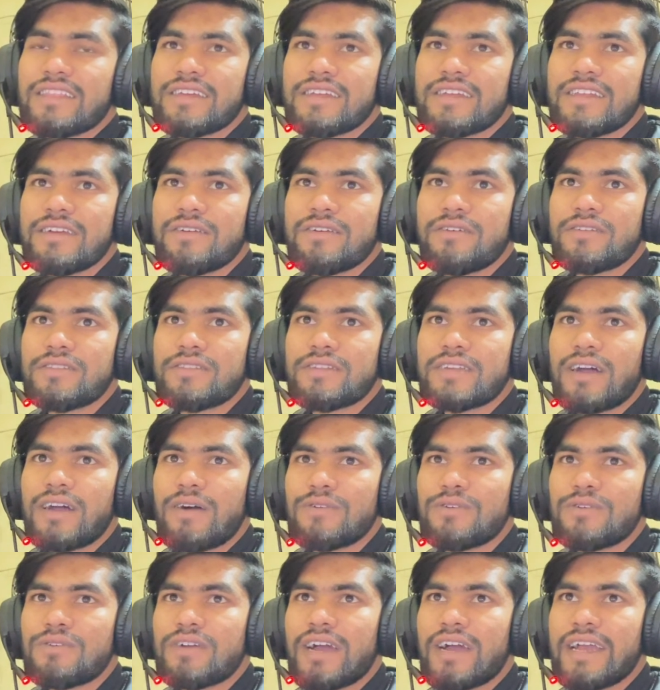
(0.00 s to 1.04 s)
click on the
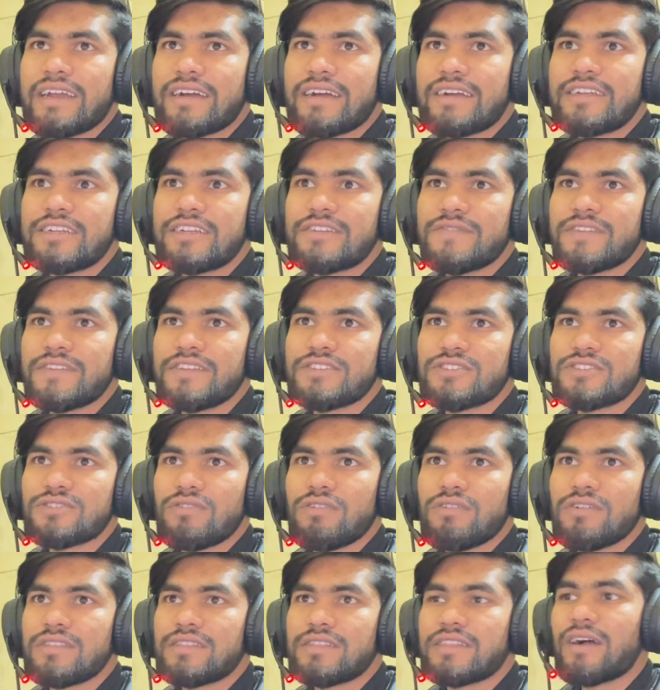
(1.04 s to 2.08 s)
download icon. It will
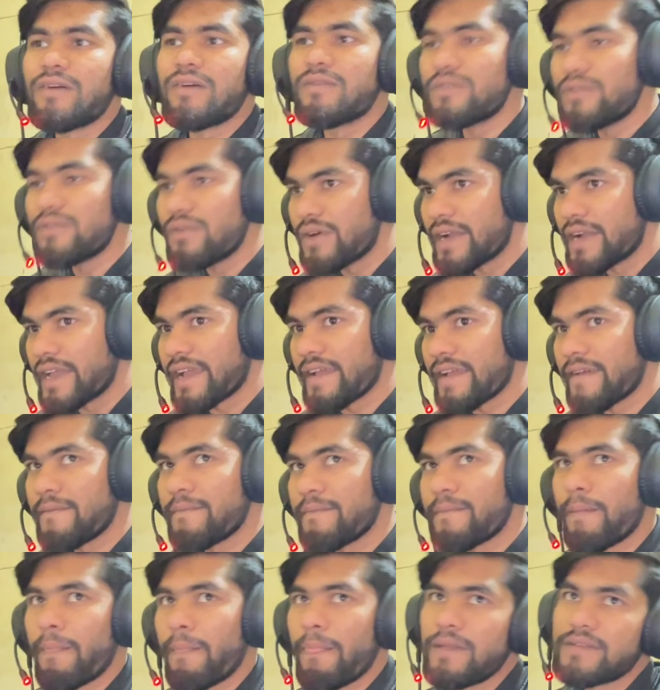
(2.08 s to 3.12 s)
install downloading.
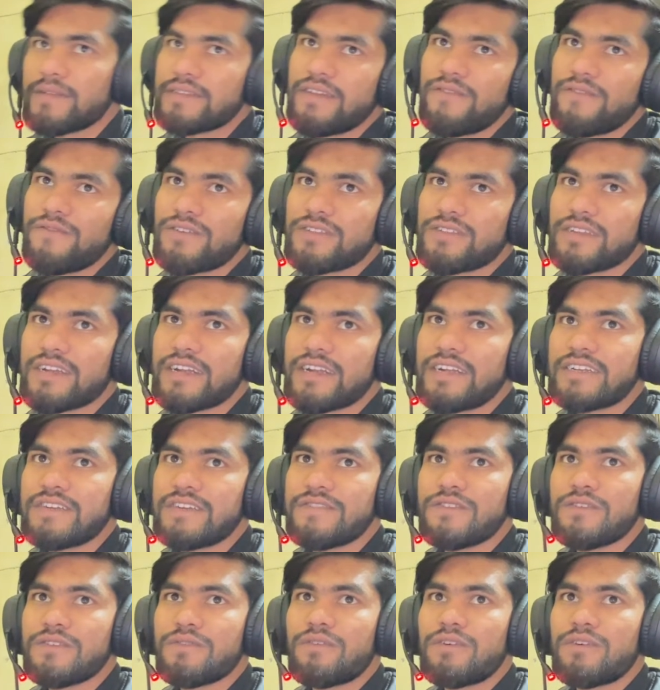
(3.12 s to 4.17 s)
Same for the Git. If
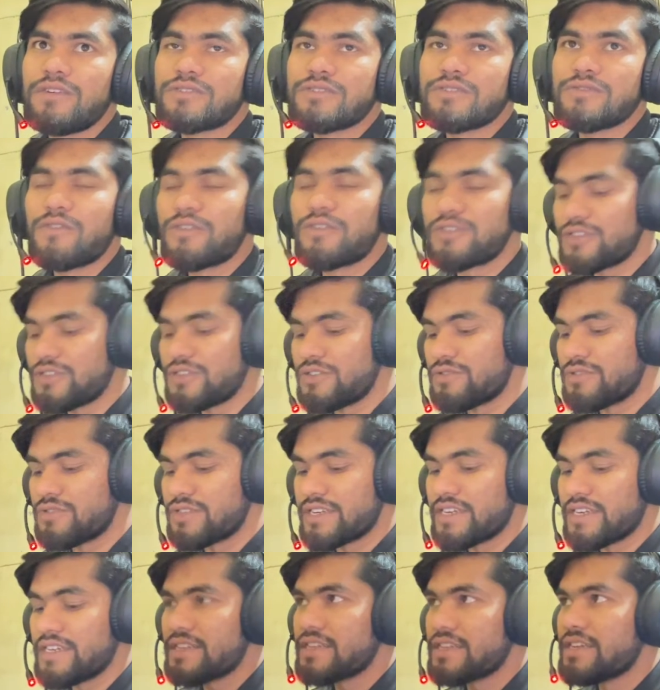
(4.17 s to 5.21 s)
you also want to use
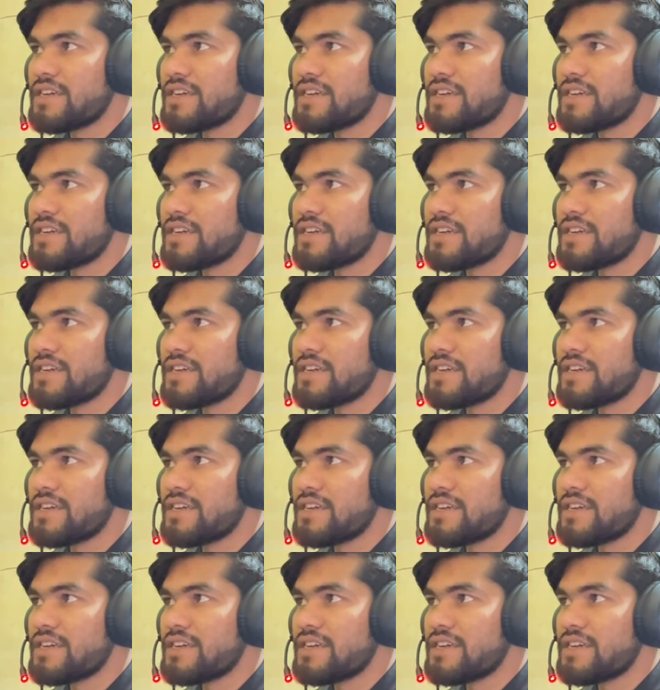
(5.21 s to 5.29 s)
Git,